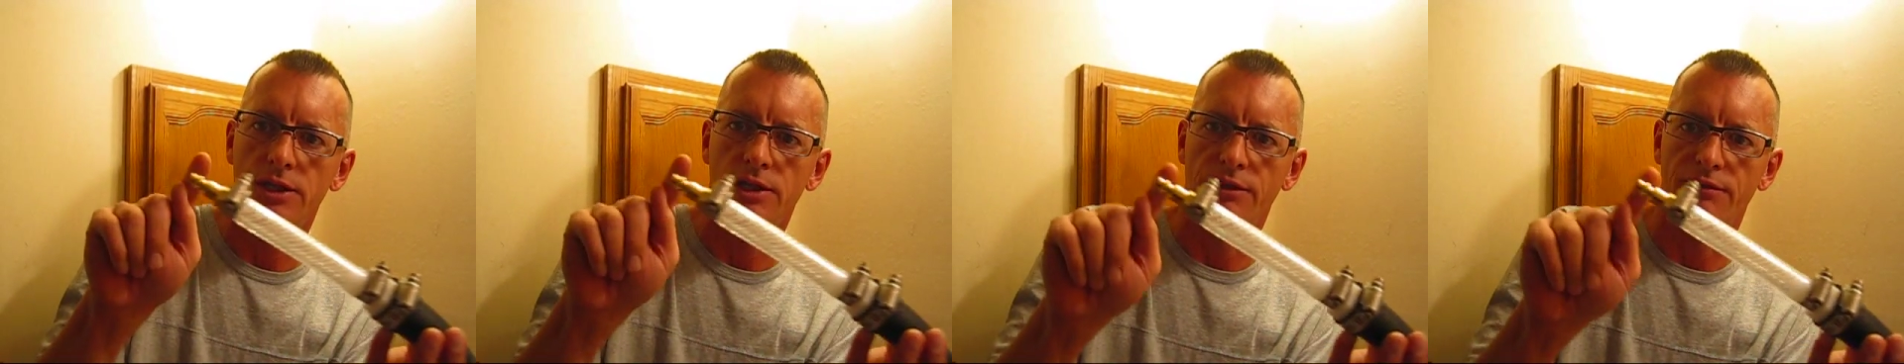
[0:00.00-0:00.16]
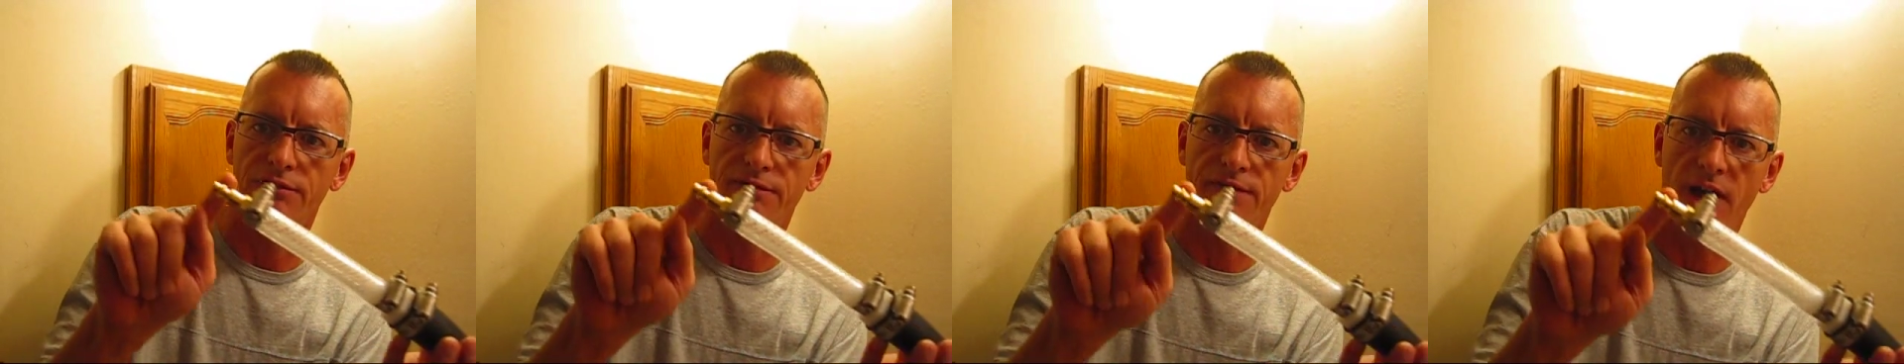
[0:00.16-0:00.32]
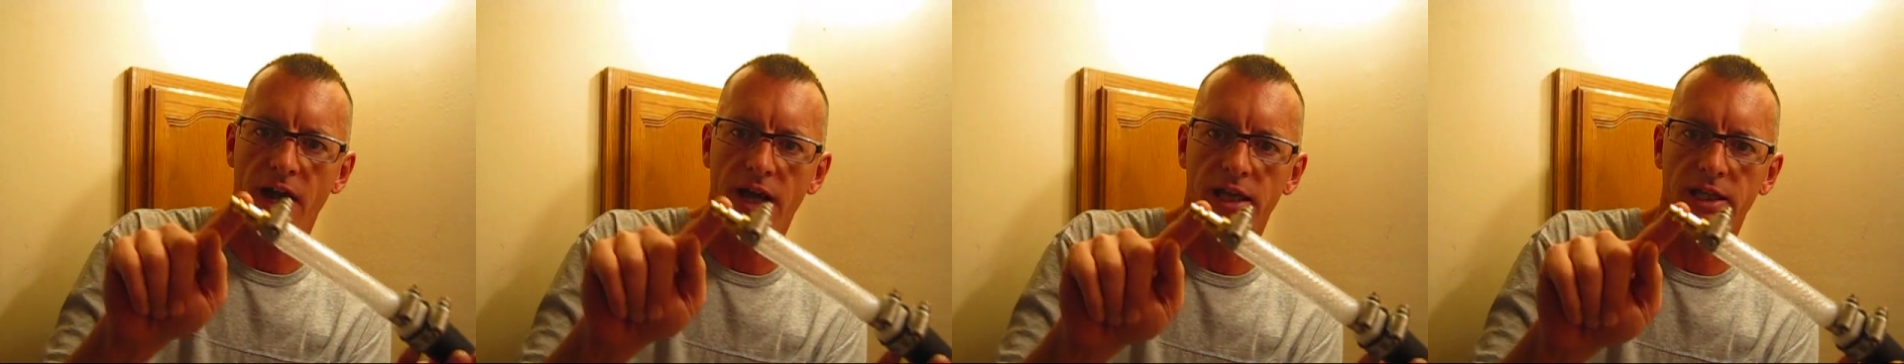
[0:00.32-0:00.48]

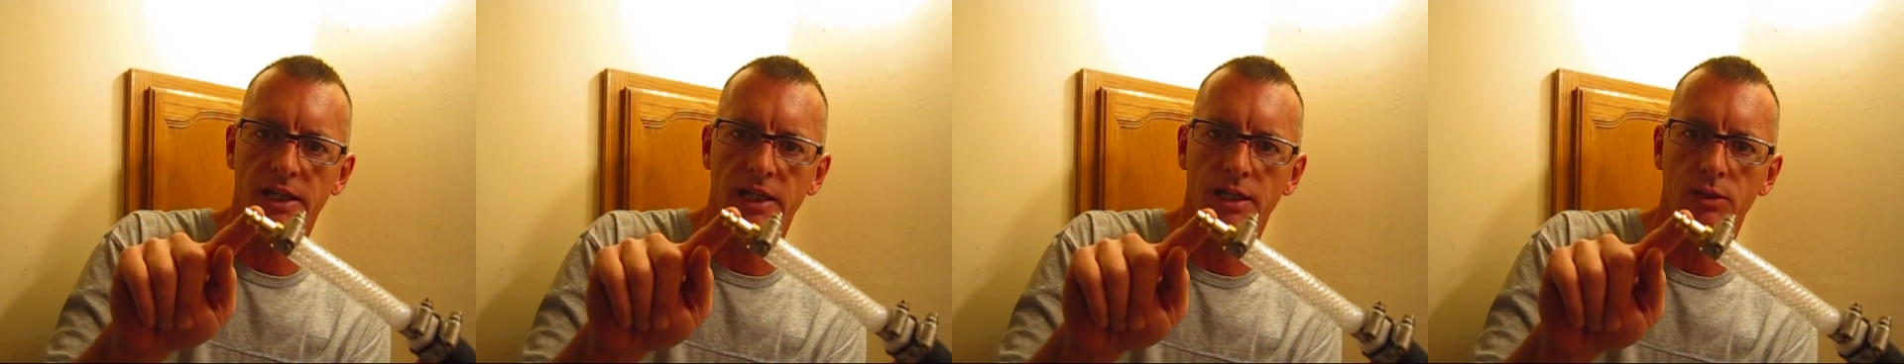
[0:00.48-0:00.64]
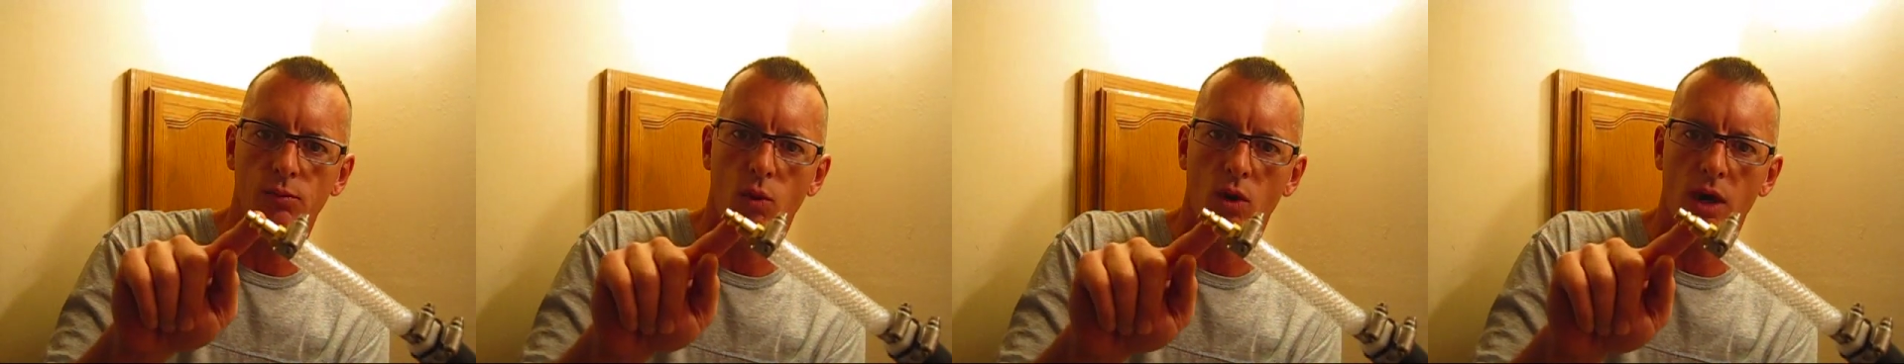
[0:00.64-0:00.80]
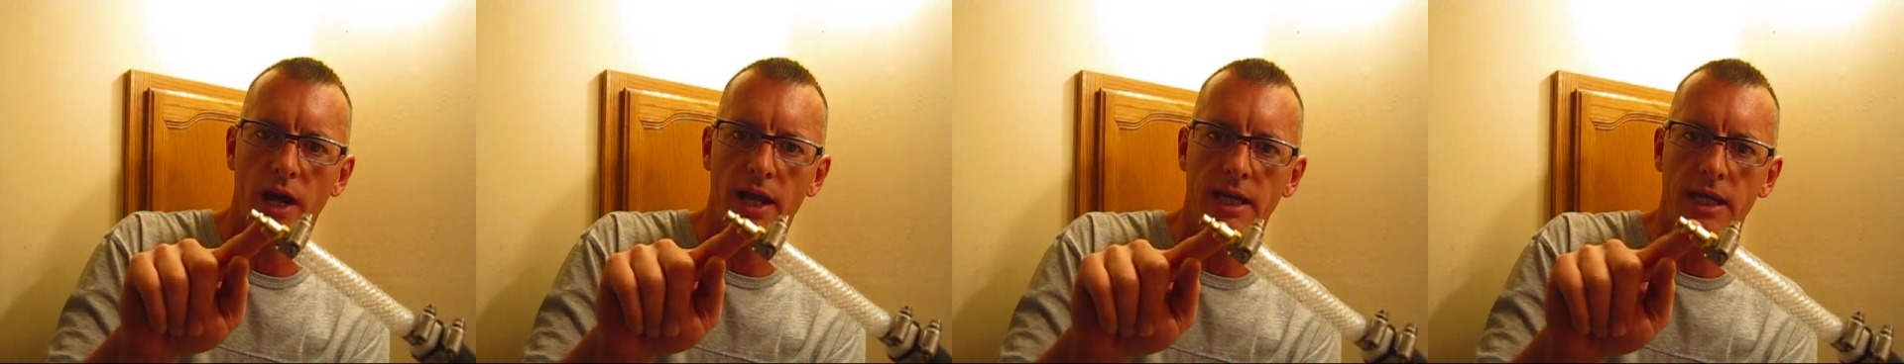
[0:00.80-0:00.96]
to
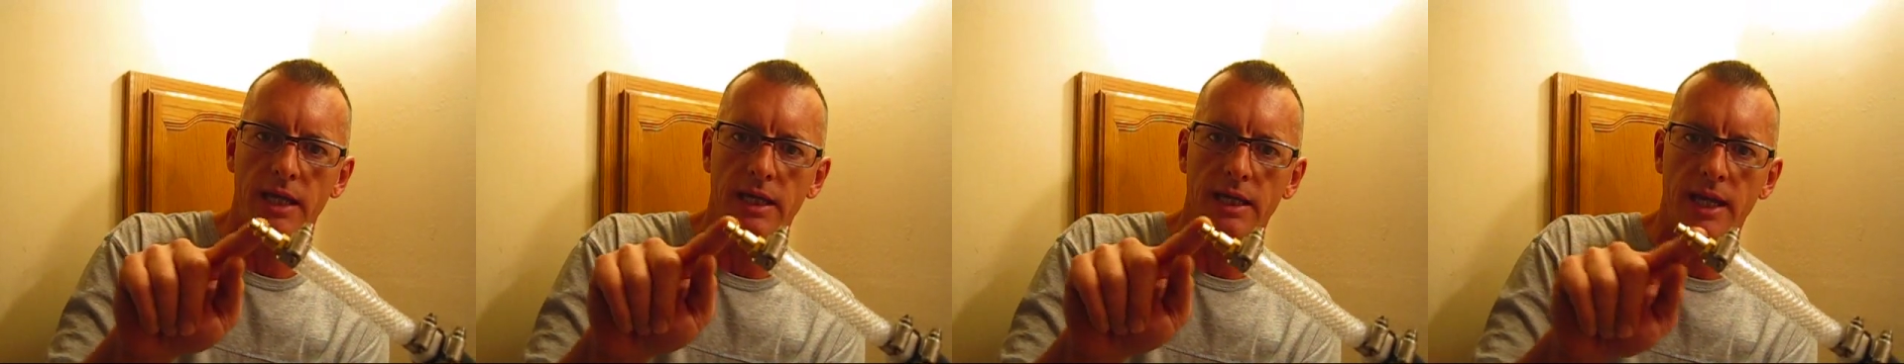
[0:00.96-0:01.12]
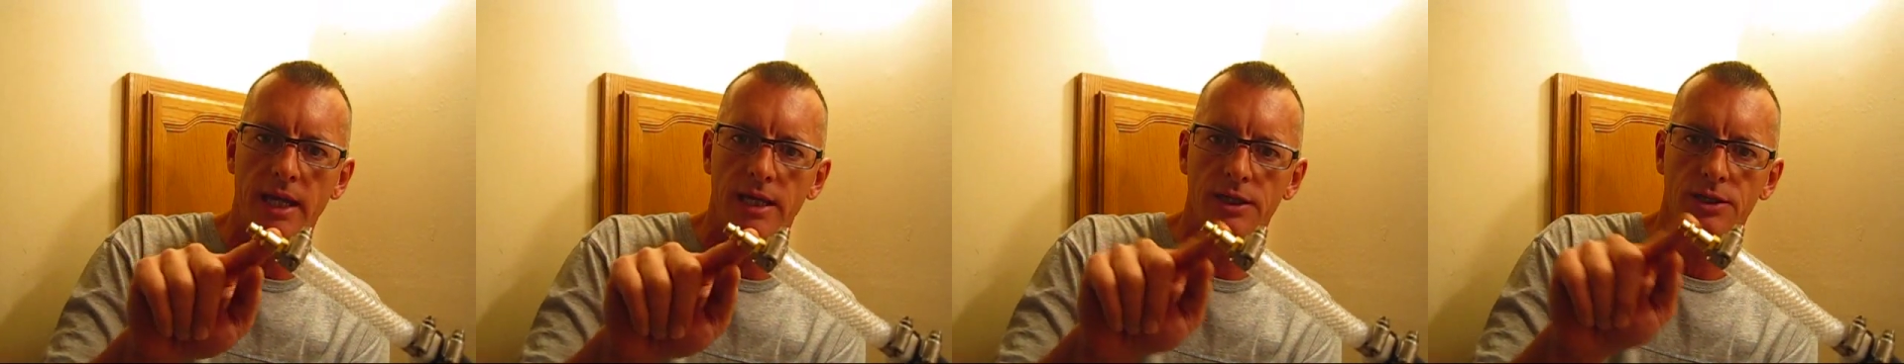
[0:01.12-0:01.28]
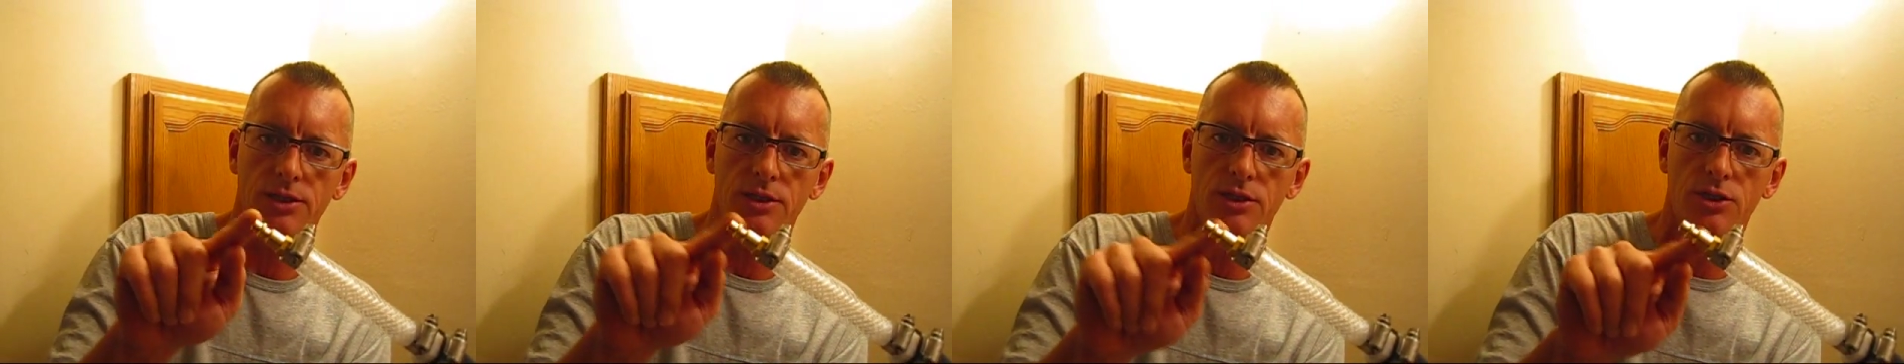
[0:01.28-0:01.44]
finally where I could
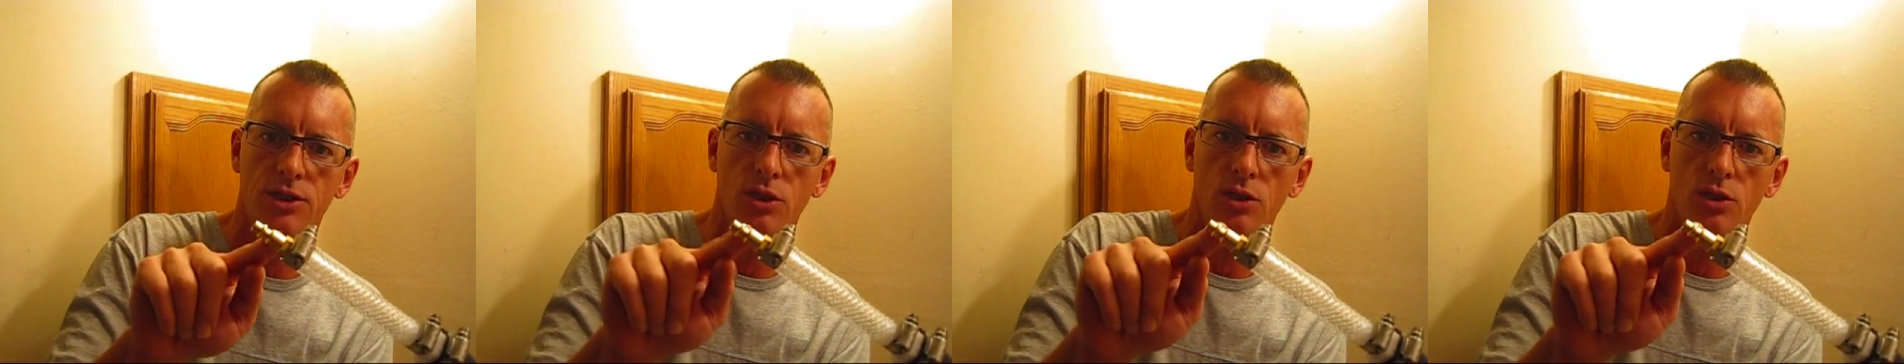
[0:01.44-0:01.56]
get